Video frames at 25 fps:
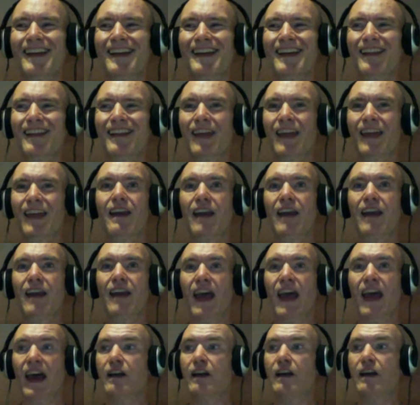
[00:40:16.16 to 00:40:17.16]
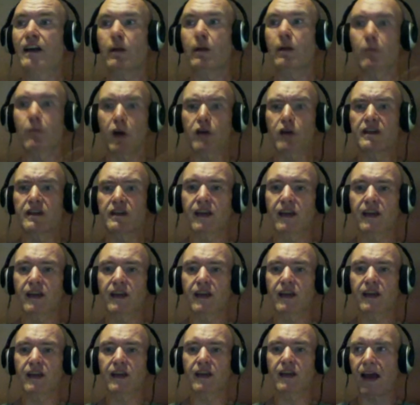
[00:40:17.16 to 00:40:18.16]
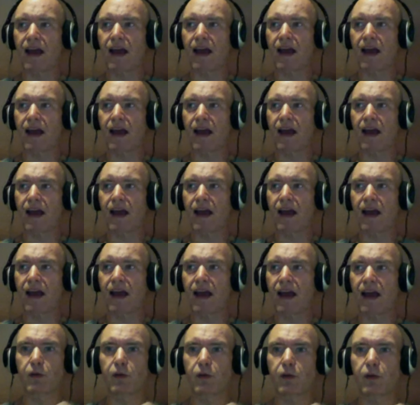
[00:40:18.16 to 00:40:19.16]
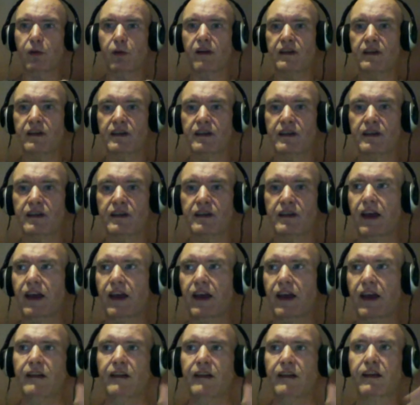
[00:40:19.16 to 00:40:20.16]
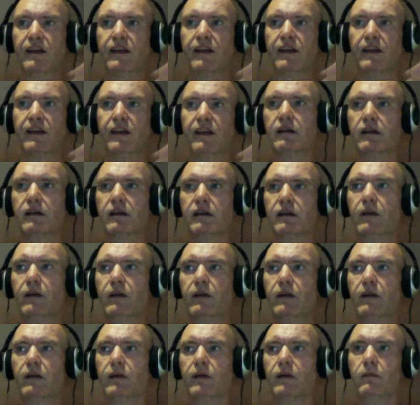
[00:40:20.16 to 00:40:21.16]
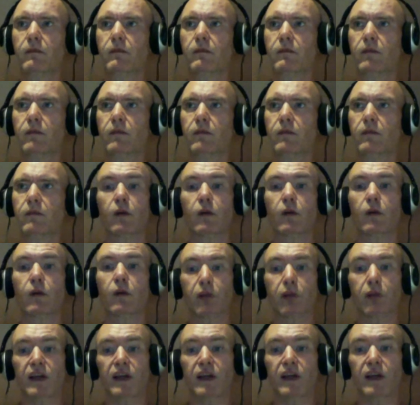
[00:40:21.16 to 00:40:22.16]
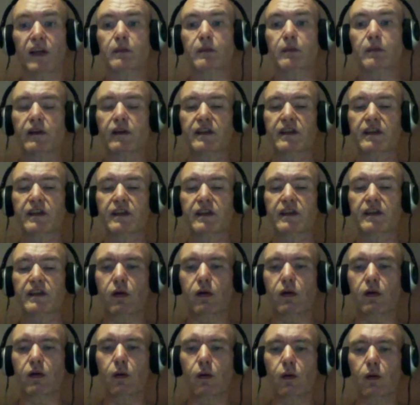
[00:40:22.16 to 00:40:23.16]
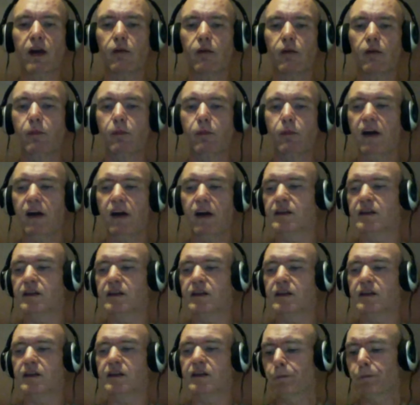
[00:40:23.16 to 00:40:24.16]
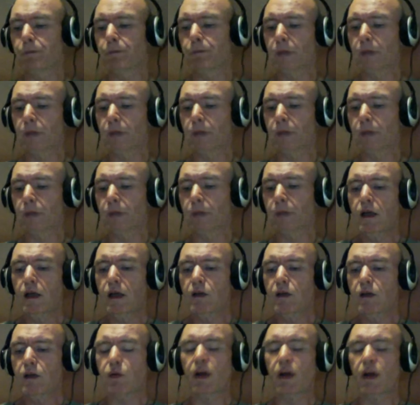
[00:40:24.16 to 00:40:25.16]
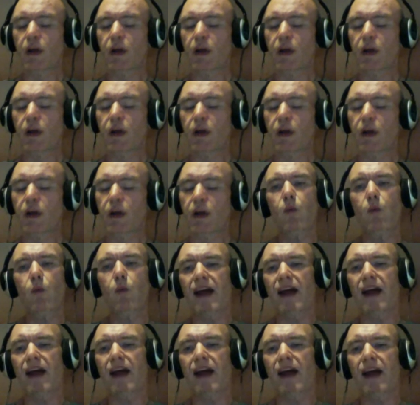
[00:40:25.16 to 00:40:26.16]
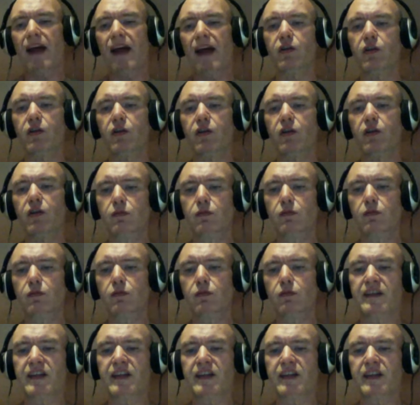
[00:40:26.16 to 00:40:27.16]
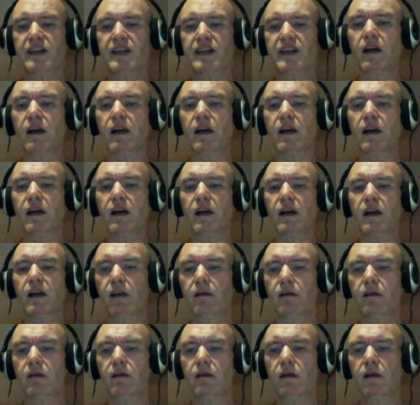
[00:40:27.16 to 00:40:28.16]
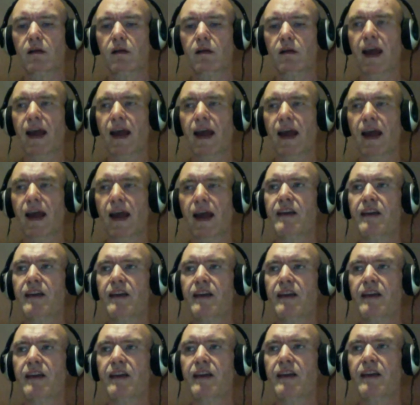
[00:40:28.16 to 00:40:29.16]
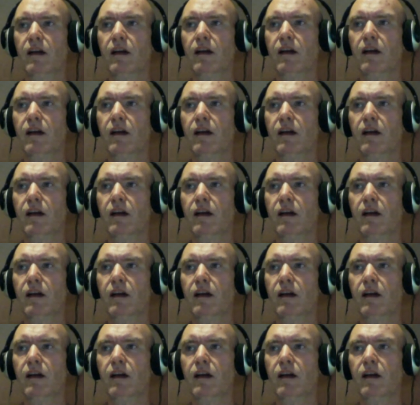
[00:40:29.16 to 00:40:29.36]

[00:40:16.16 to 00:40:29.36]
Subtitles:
they had an emergency where they had to cover up all the signs, and they had to get either replacements for the signs or a way to repair the signs. So anyway, they went back to the sign company, and they said,